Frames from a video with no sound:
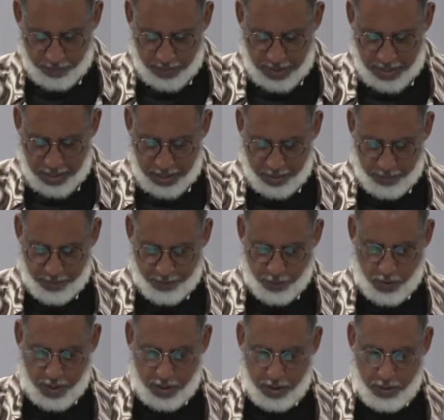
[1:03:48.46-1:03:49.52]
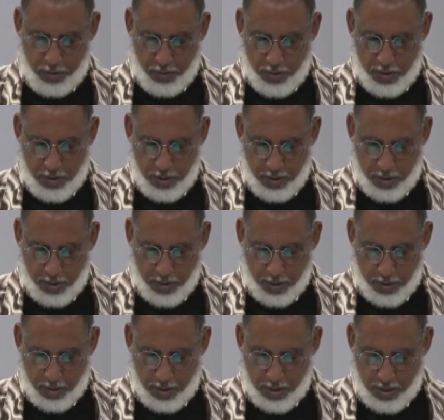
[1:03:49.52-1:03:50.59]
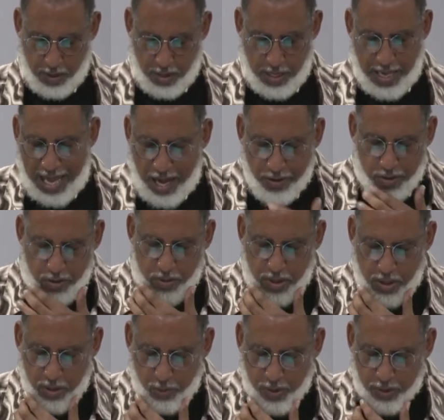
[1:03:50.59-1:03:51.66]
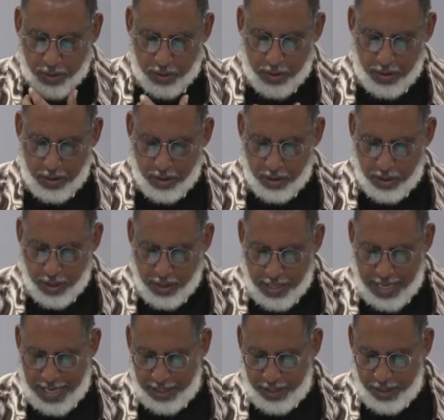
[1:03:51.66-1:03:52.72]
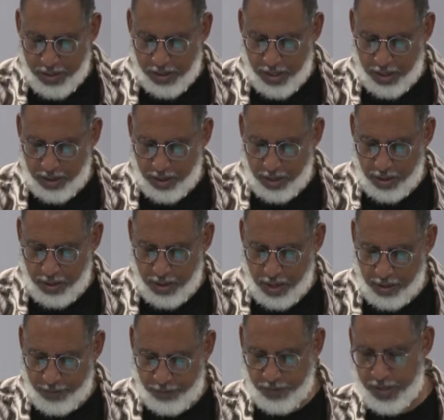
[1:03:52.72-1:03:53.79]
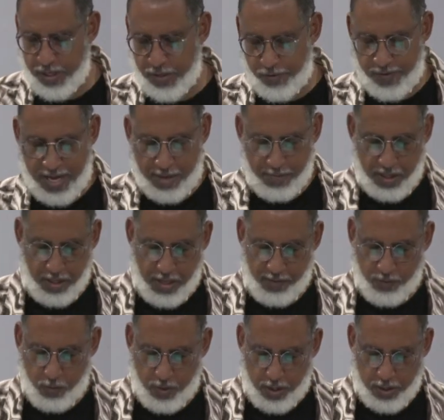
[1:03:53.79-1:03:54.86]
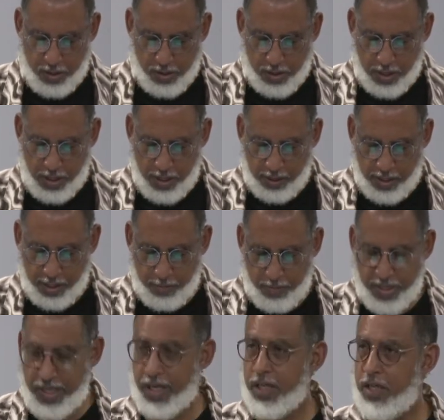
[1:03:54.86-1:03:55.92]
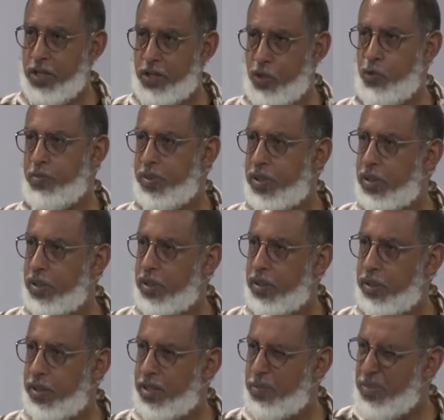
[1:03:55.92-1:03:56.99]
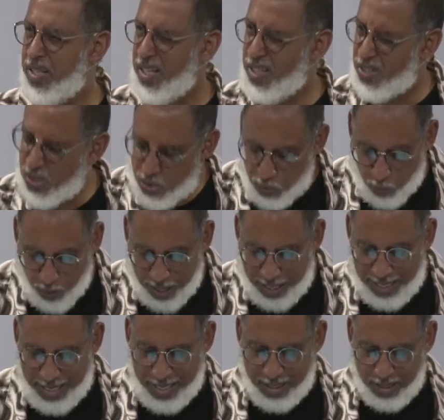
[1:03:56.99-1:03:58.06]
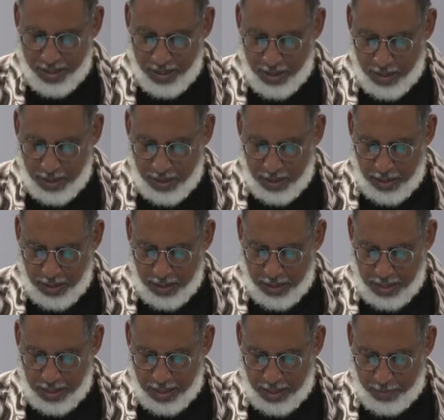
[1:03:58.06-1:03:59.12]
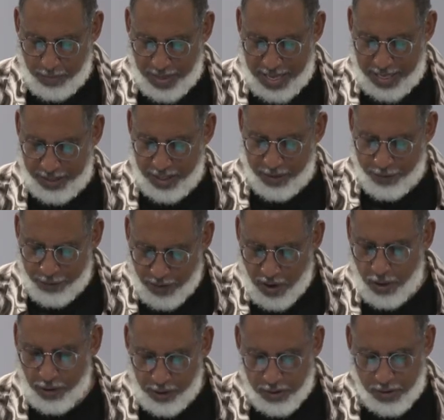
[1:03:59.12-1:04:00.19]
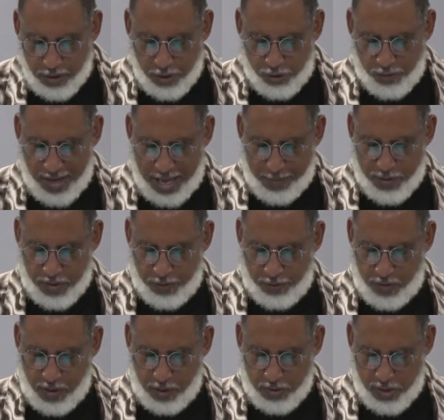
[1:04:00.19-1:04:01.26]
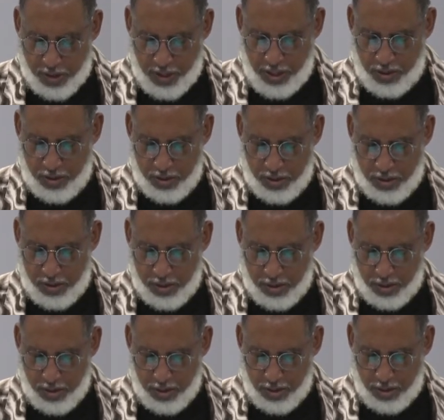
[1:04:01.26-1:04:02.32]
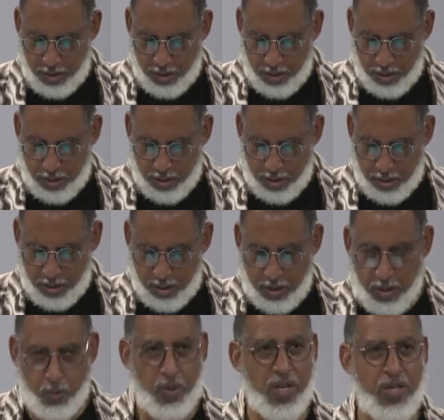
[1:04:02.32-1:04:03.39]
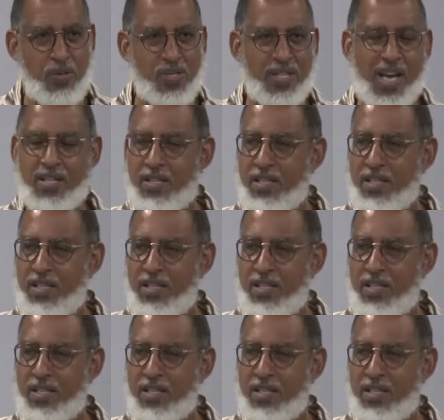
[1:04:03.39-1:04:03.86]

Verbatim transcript: uh, before I close. How do you deal with the knowledge that there are friends, family, loved ones that are being duped, that are being swayed uh, by, they're falling into the traps of false teachers? What do you say